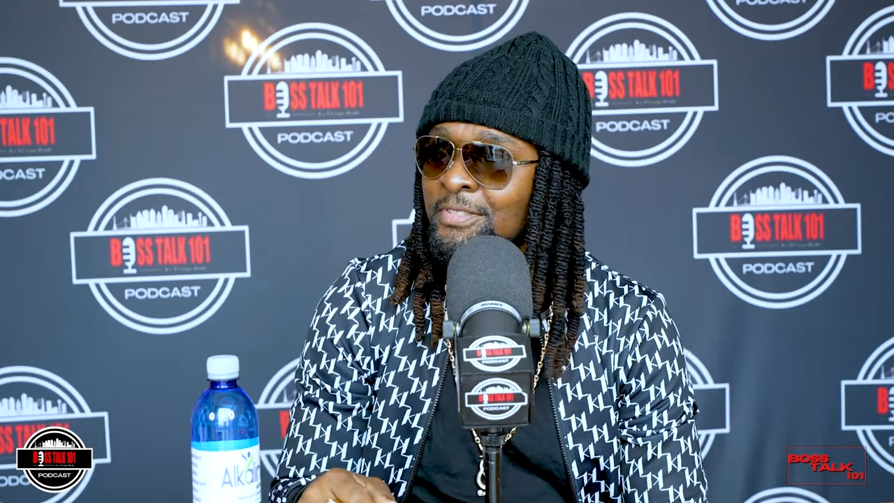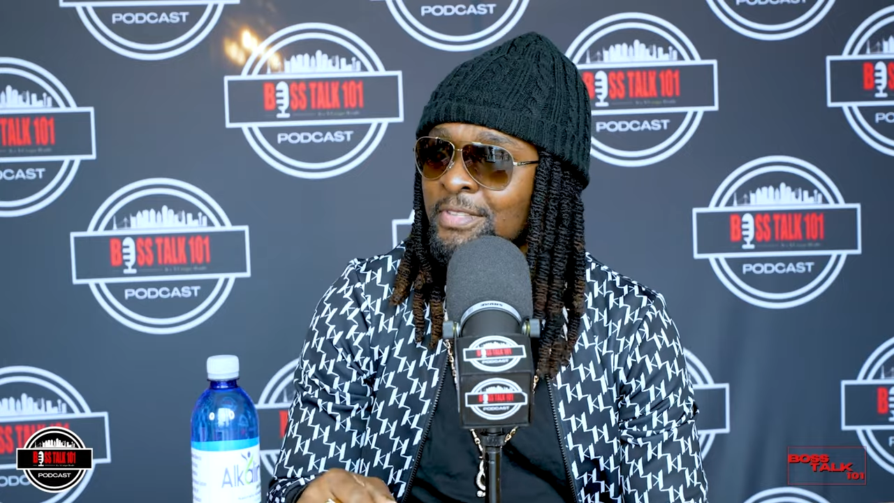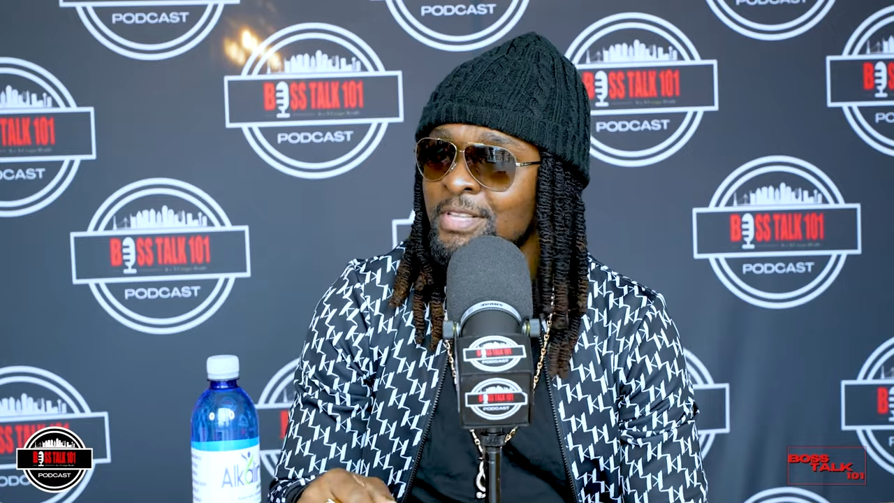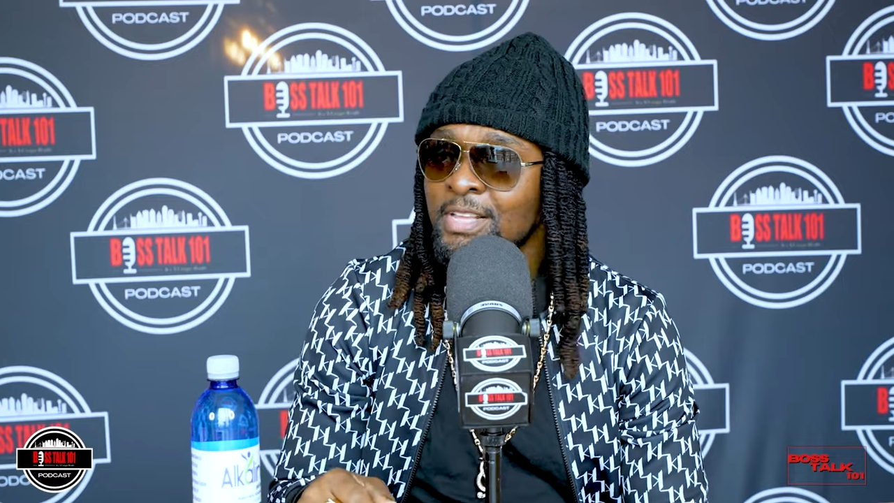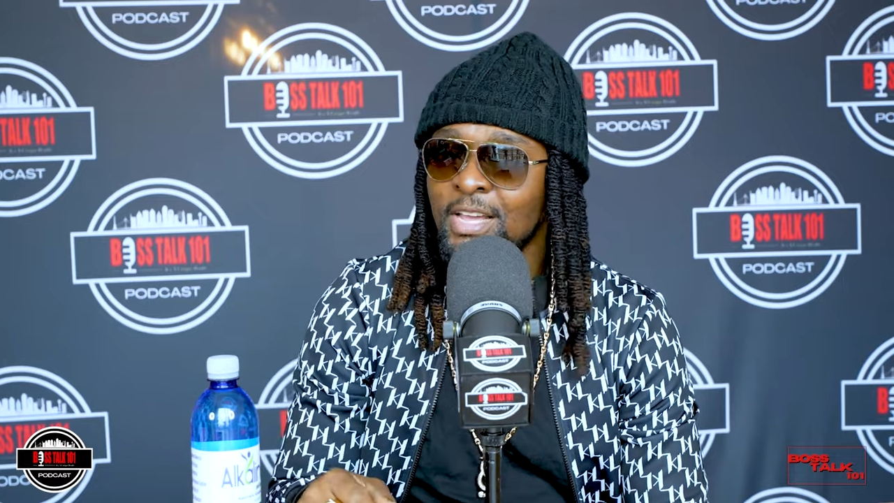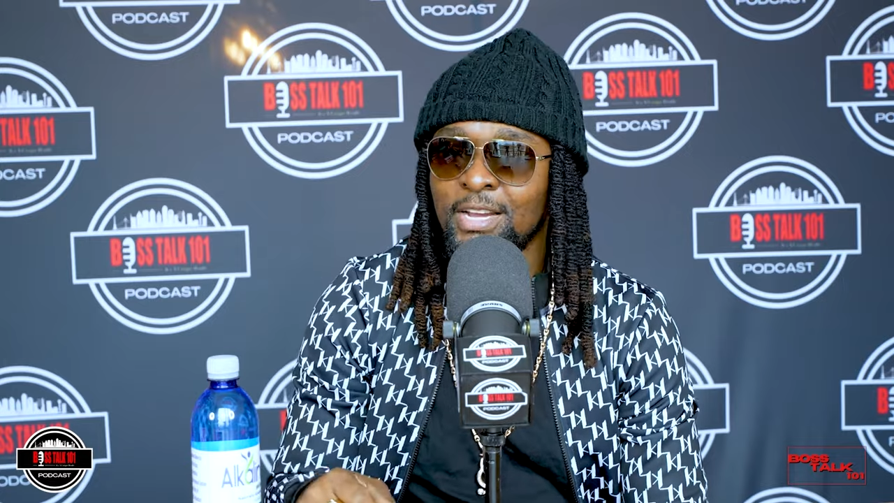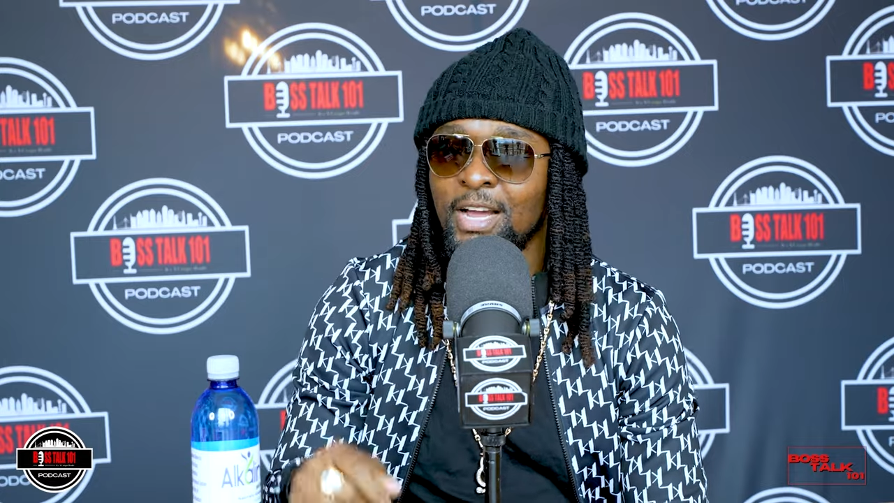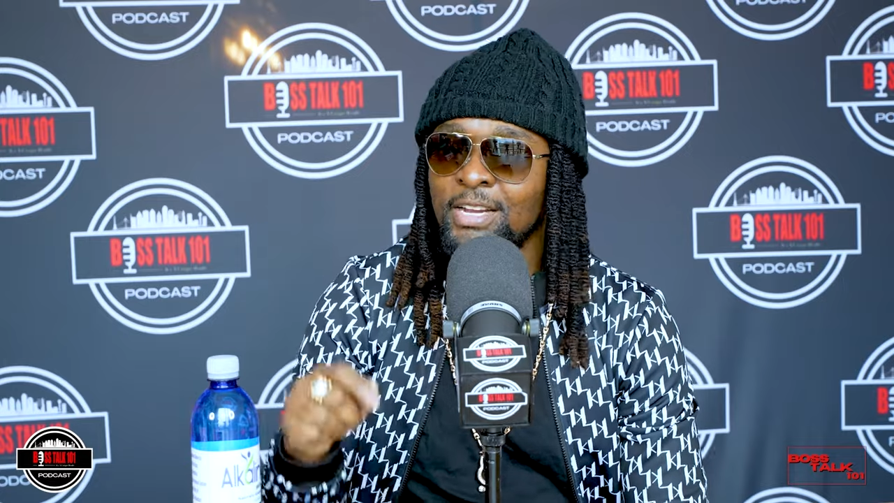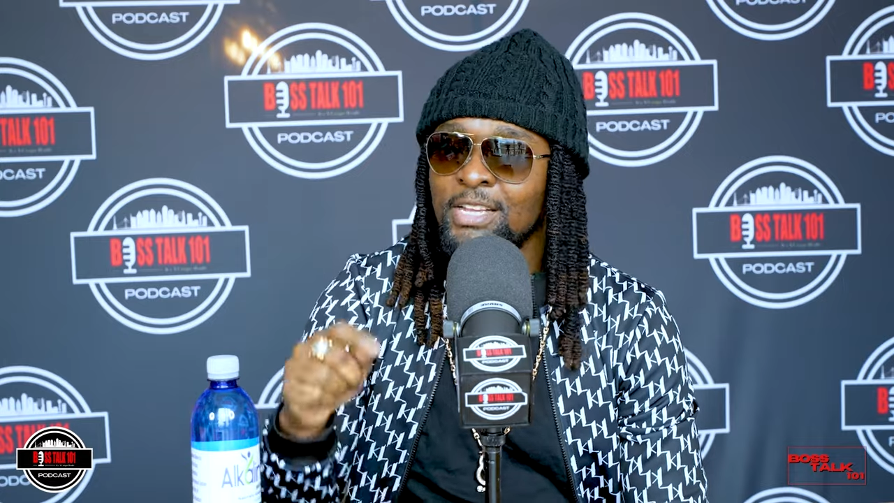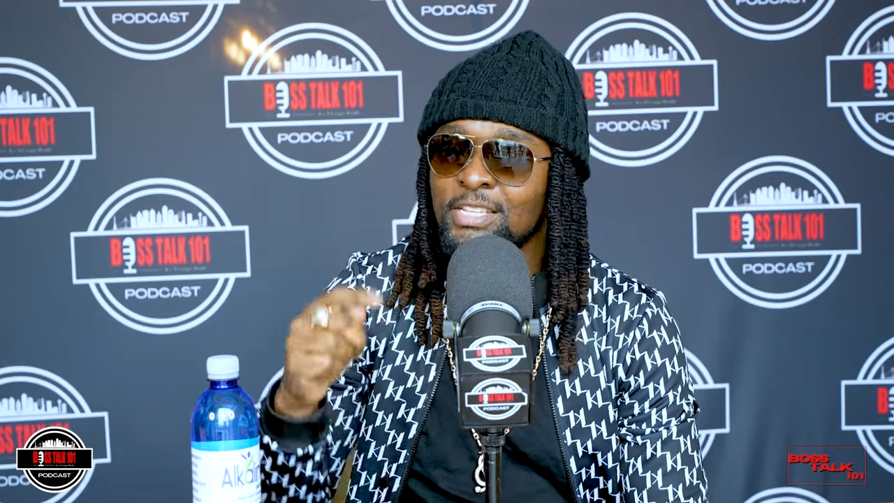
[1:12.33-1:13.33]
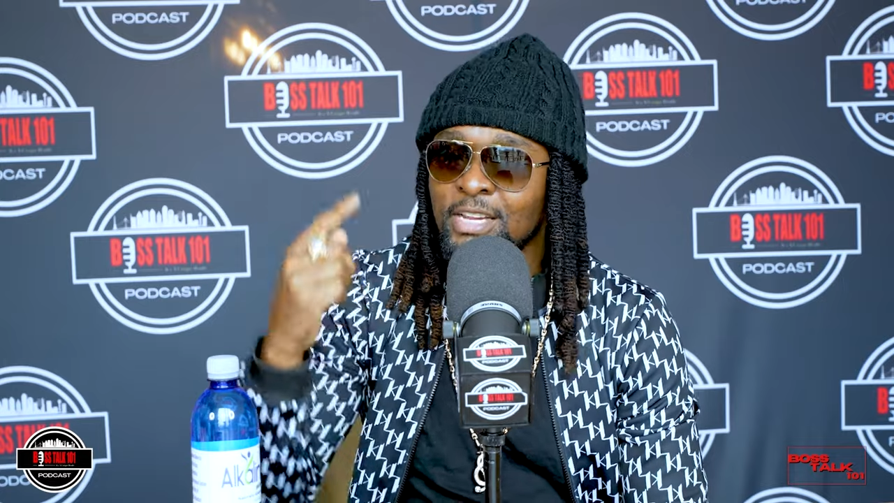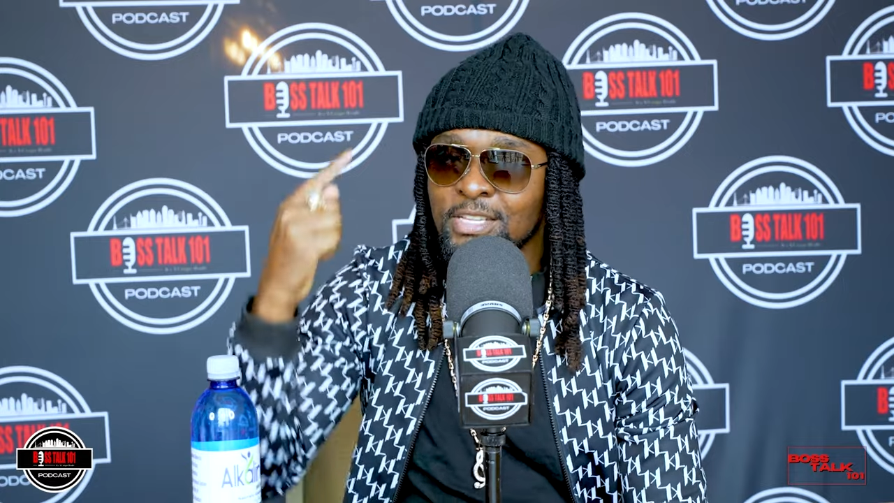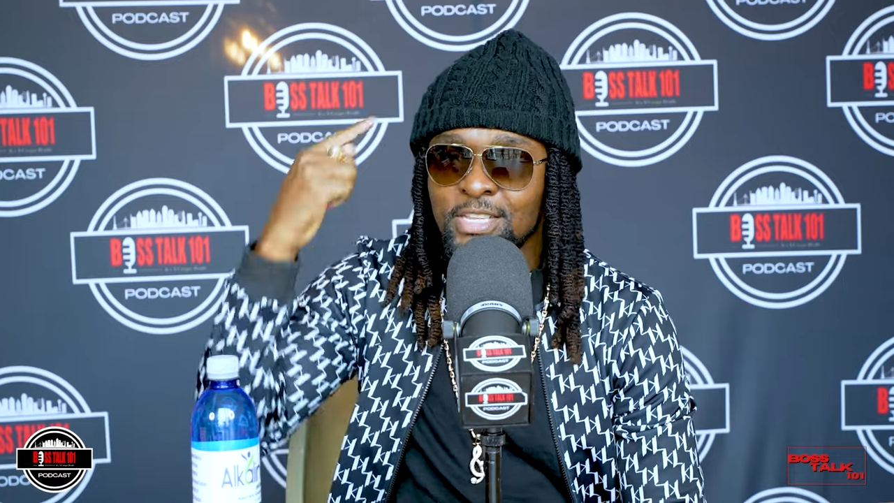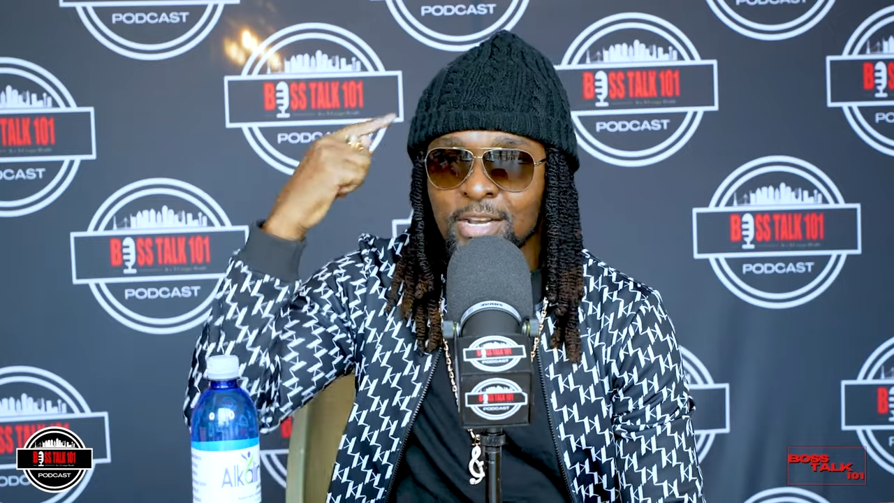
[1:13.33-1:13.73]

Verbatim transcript: Exactly. And I, and, I, and